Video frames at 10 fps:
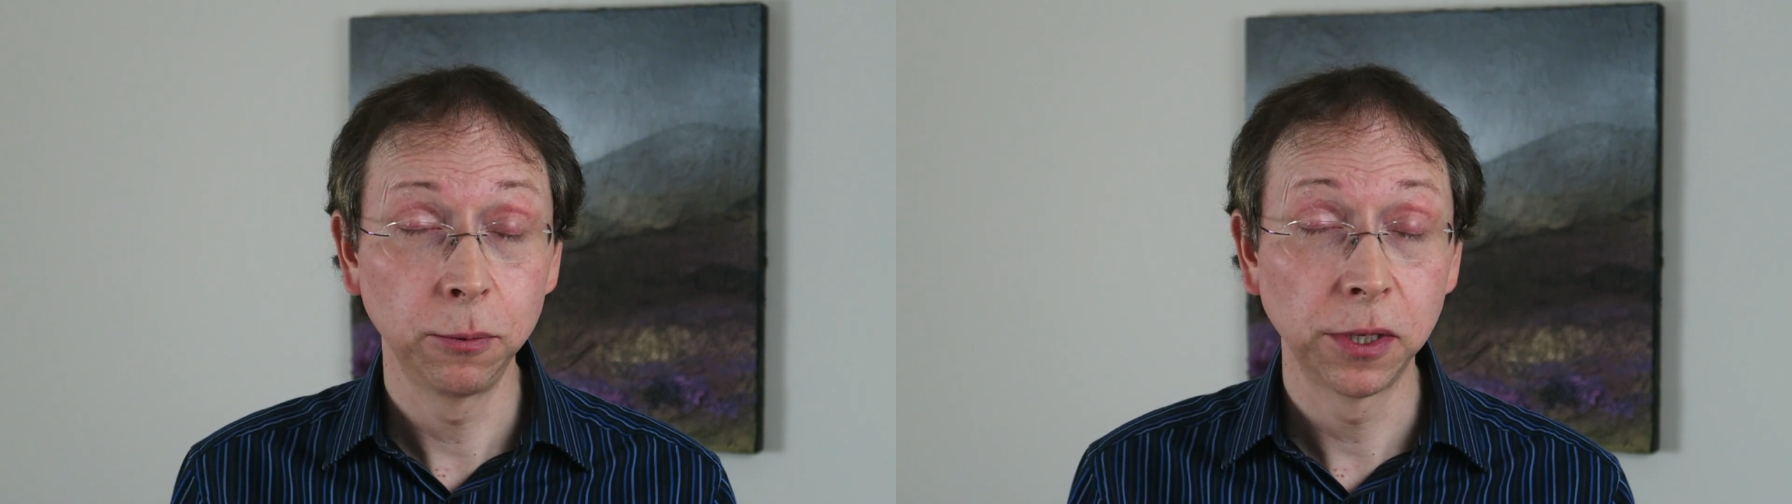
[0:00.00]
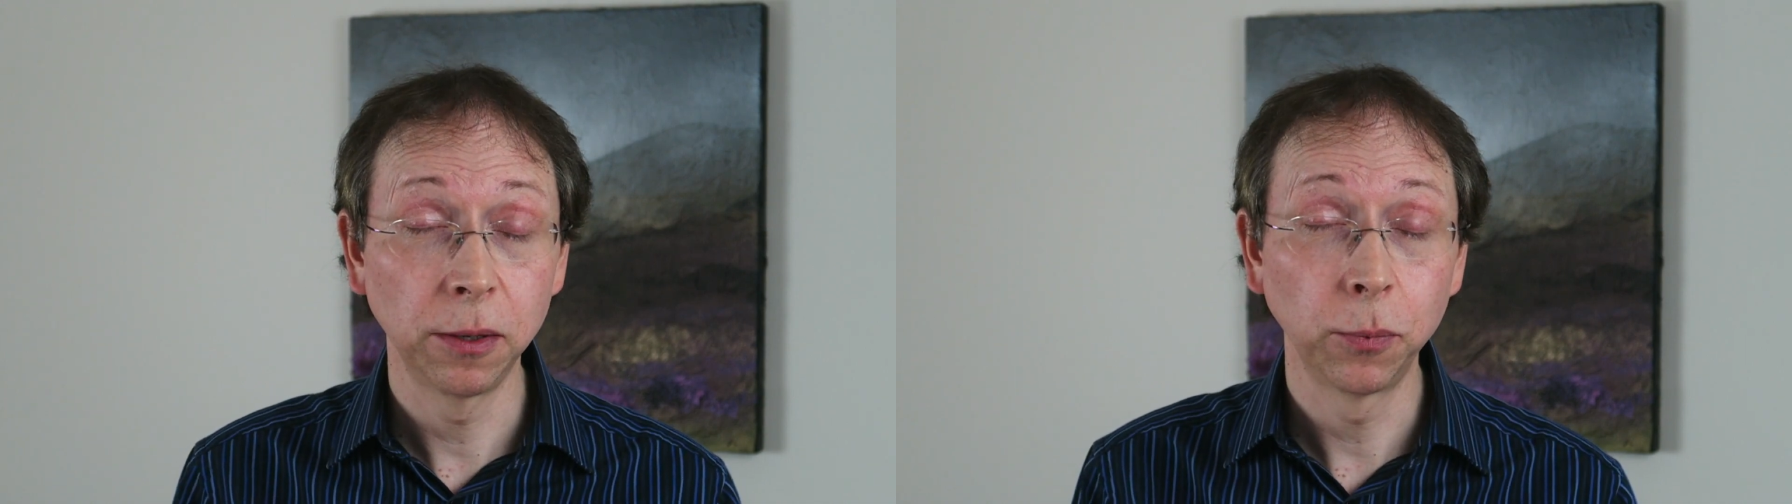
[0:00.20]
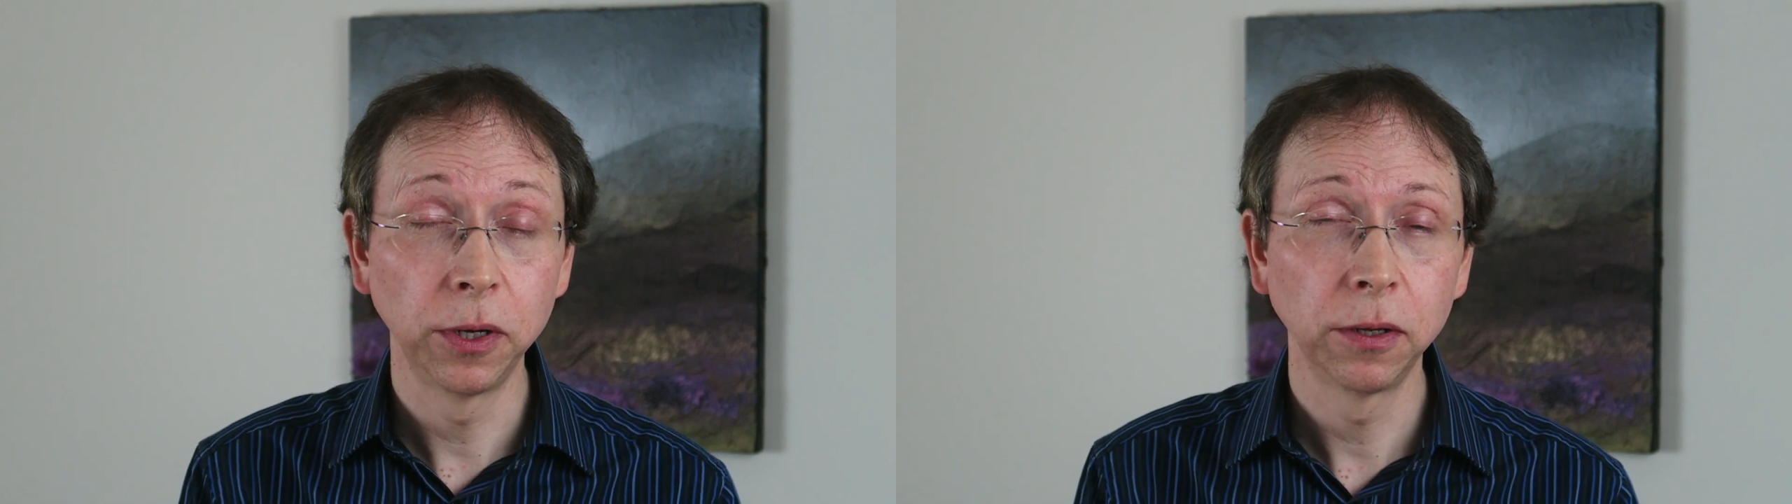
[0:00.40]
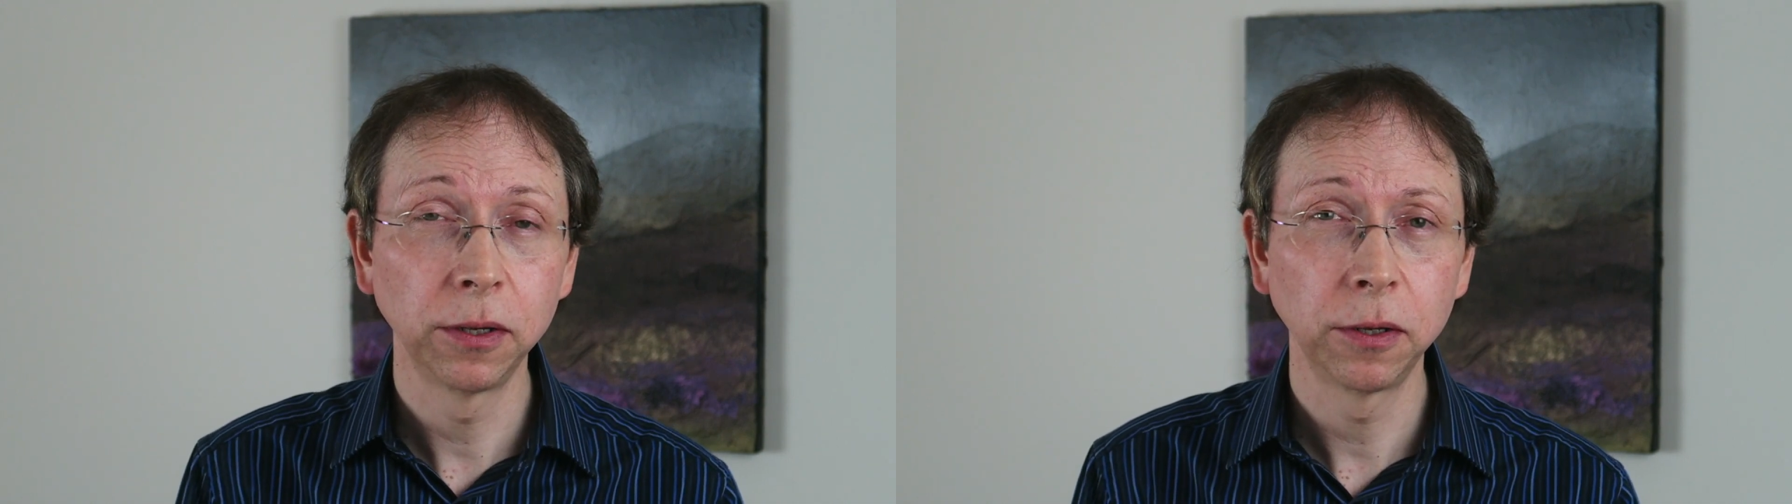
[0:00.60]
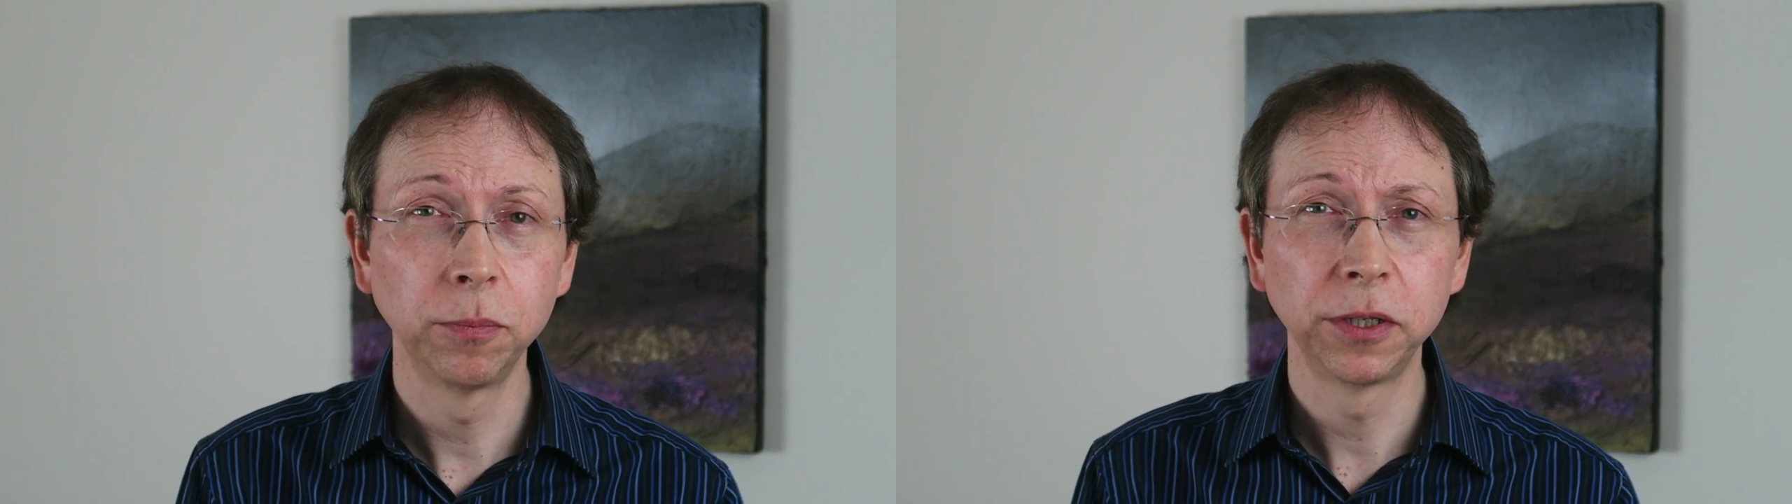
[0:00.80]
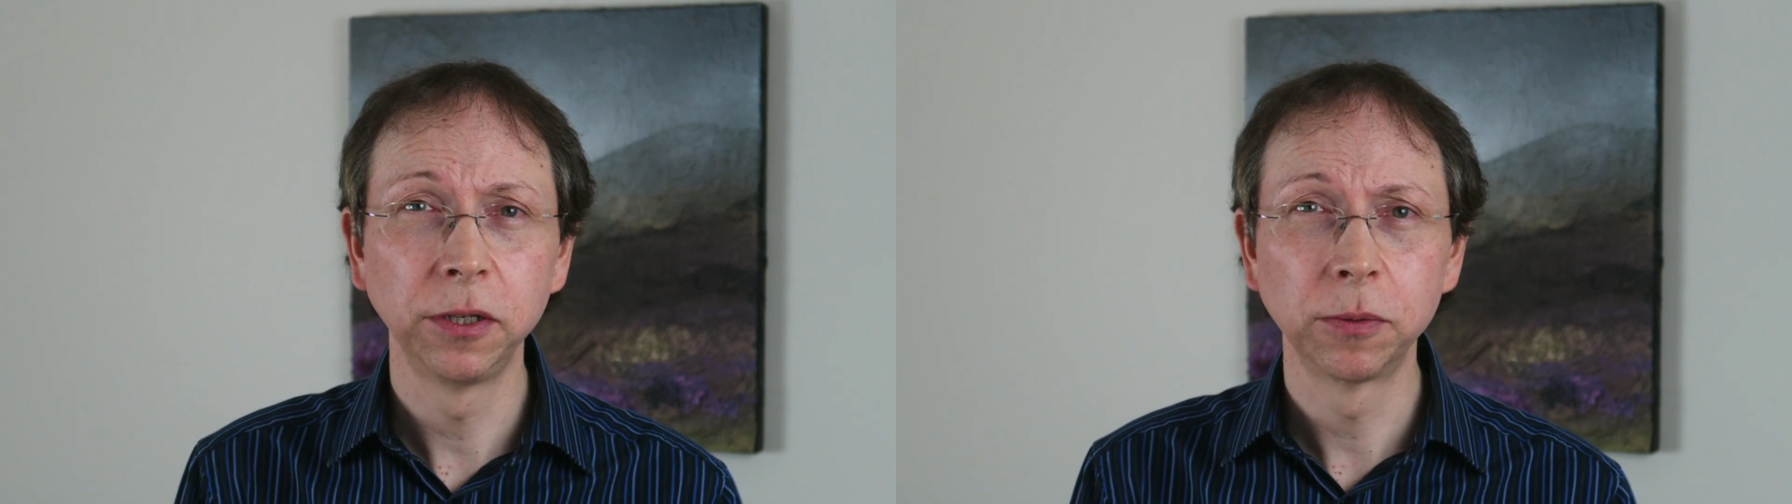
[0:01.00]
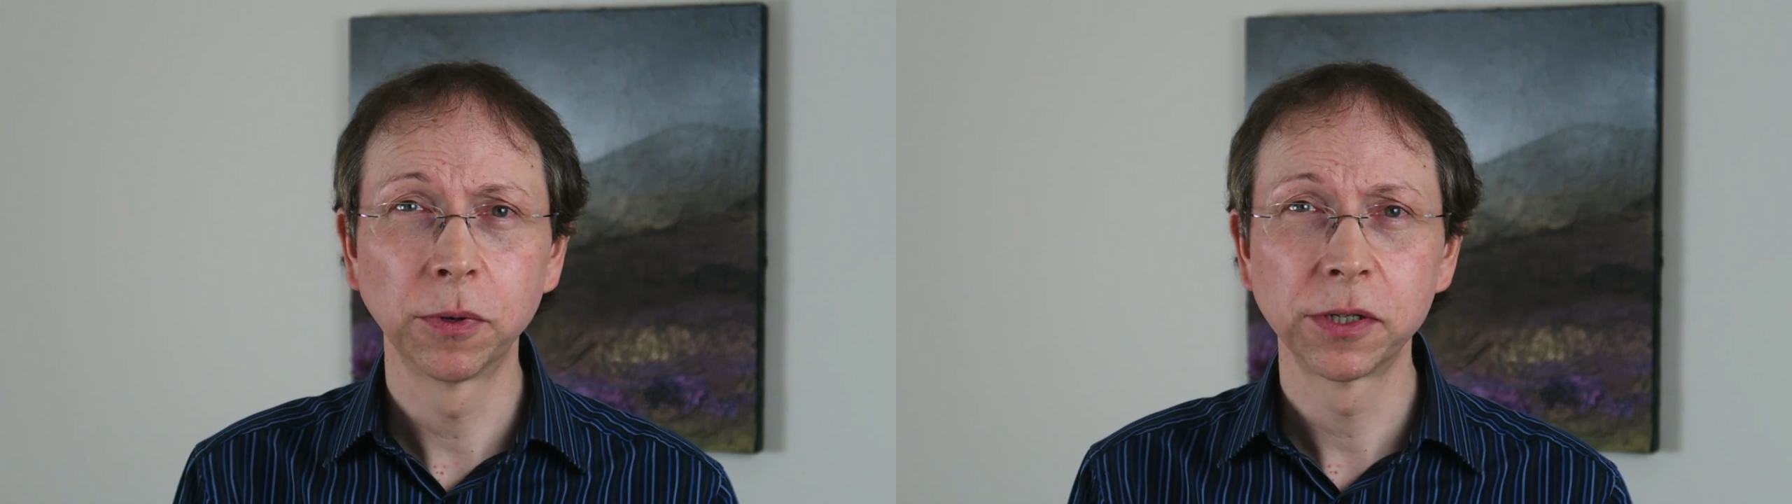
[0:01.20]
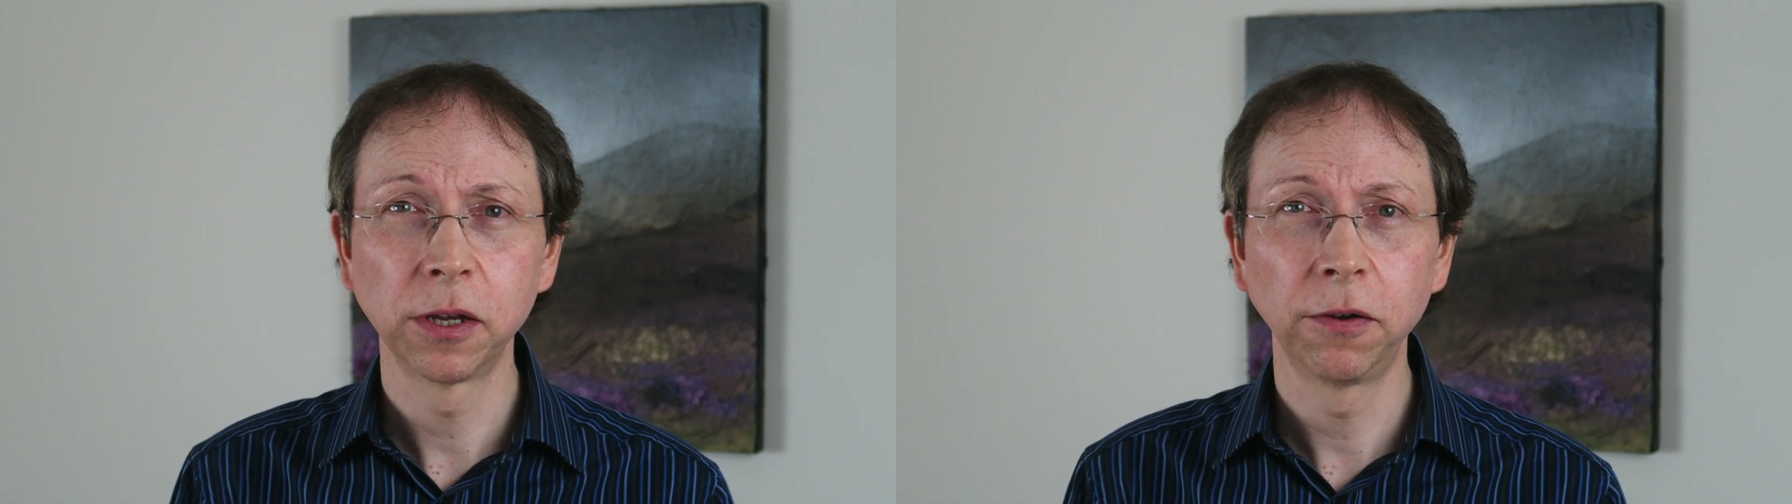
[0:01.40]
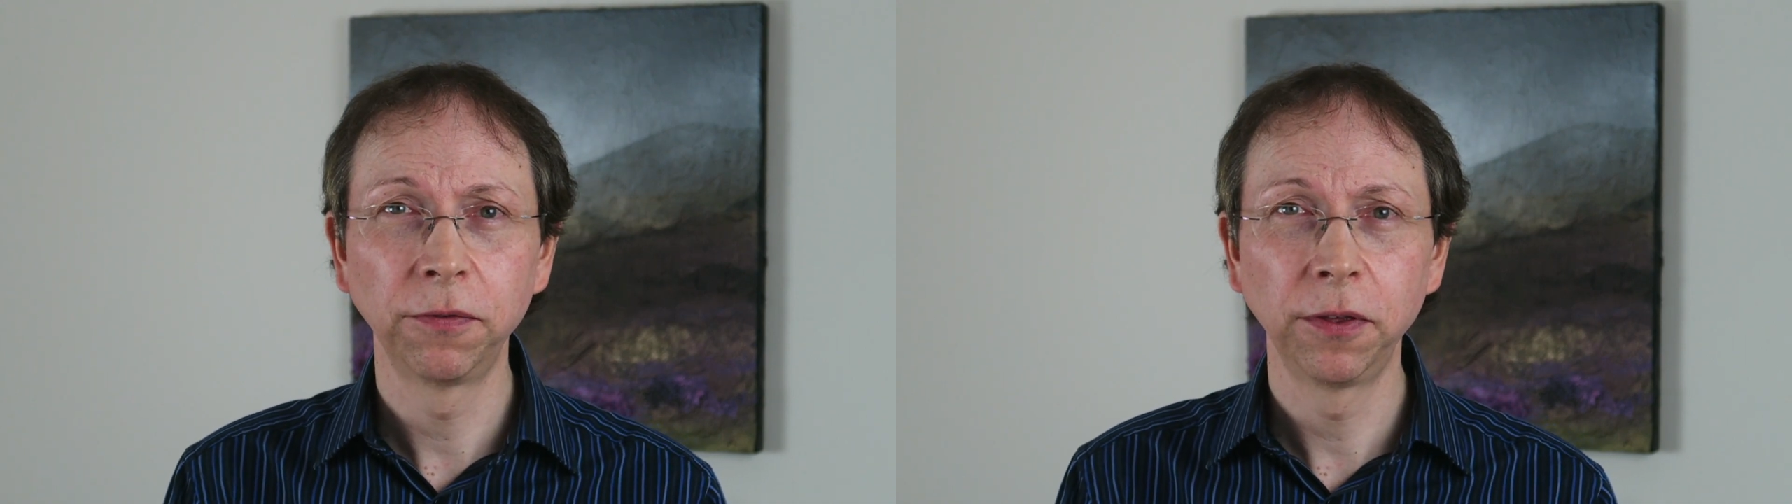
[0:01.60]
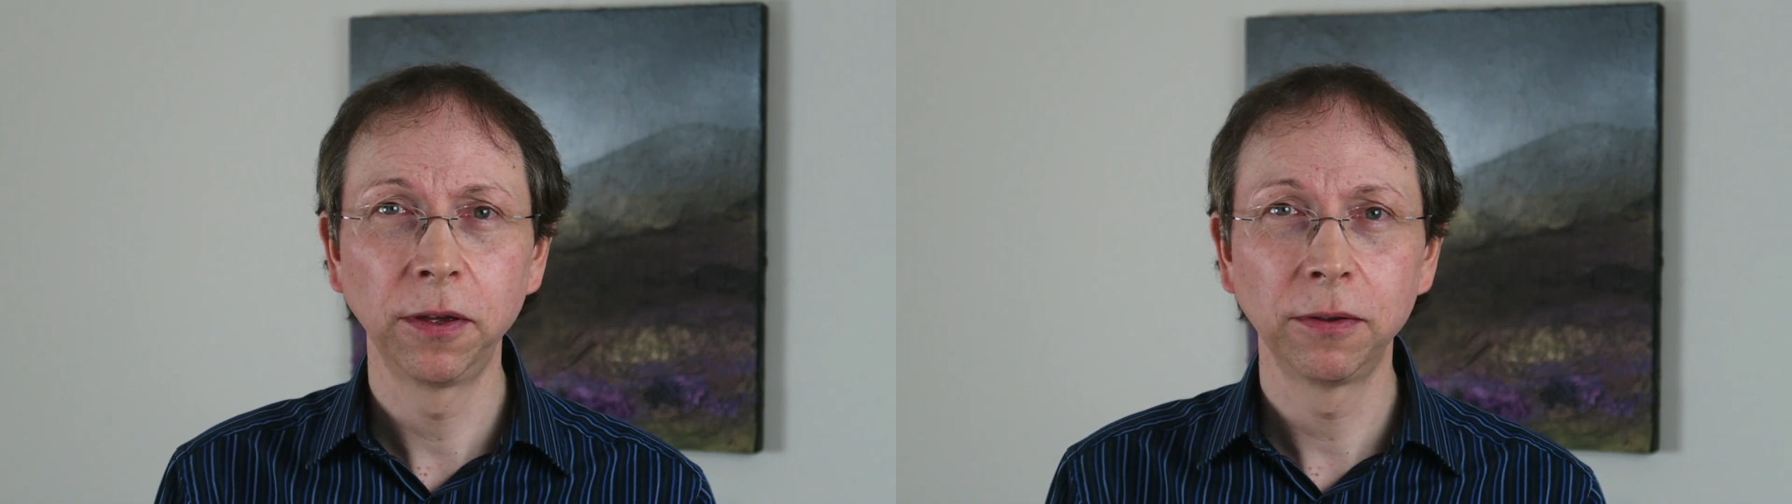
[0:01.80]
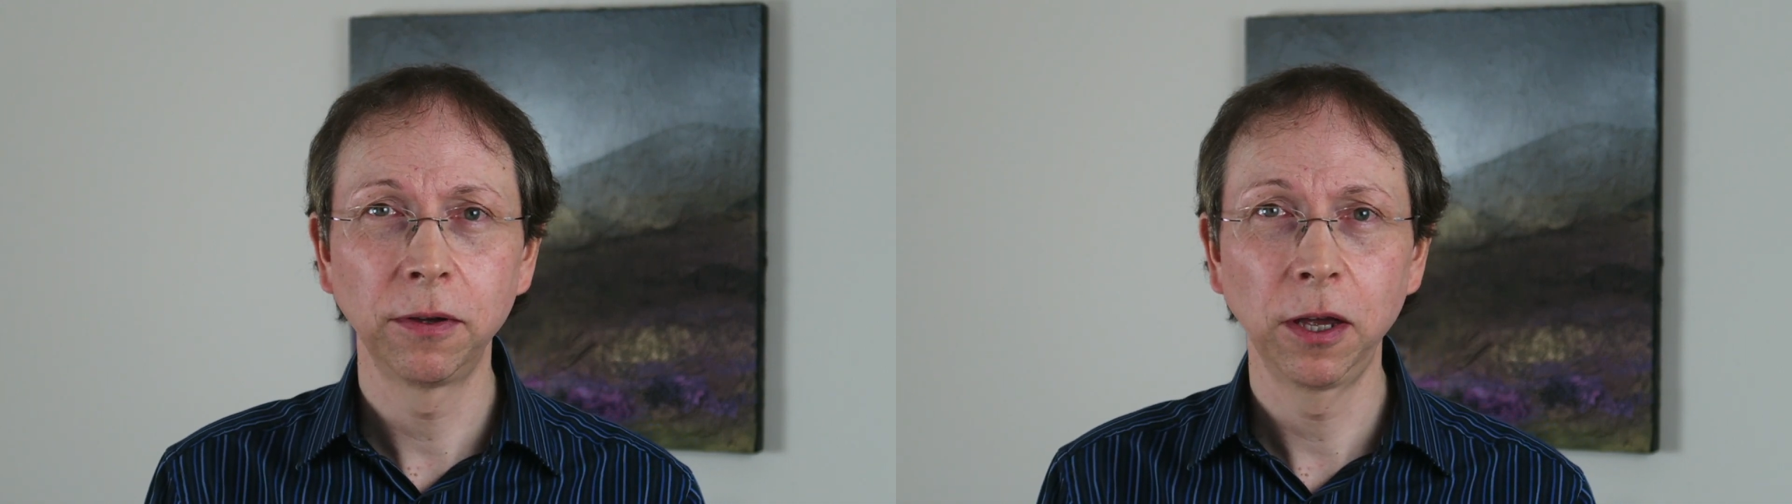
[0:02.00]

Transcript: was then when I admitted to myself that